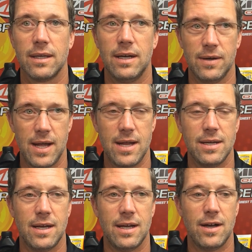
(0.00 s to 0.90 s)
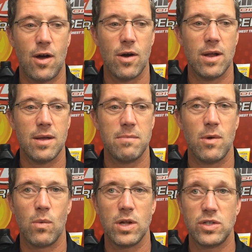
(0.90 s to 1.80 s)
All right,
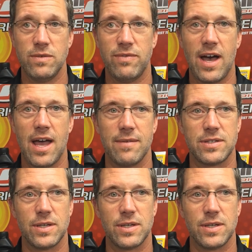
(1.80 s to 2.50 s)
RM125.